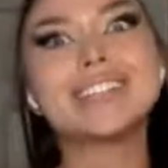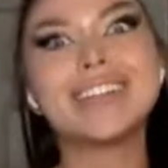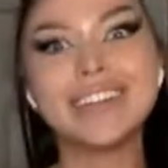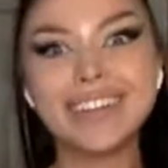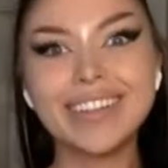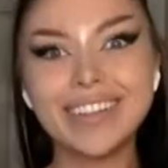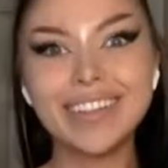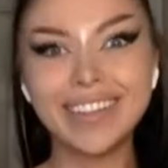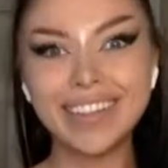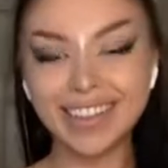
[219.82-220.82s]
One in the yellow
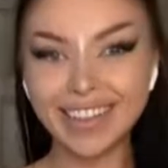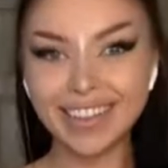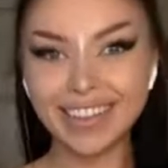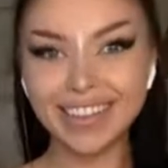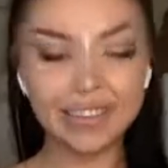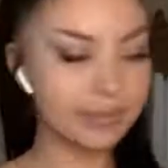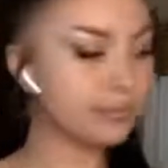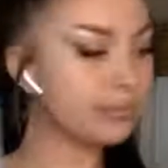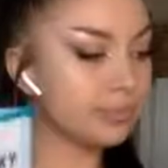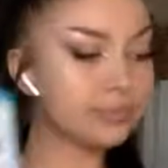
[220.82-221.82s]
package. I think it's like
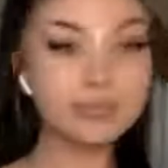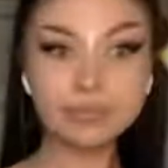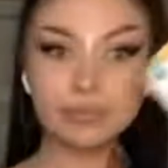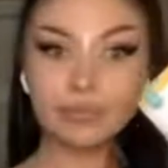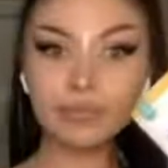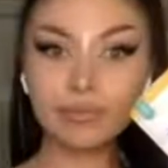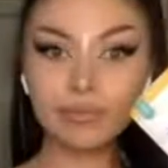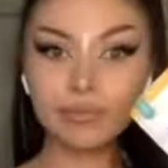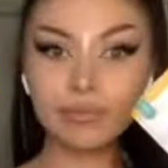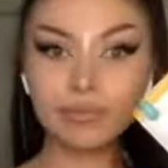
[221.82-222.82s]
a teriyaki.
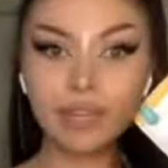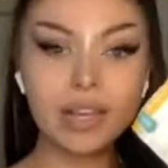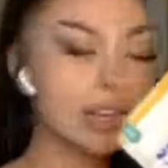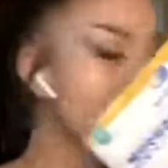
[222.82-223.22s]
Oh yeah.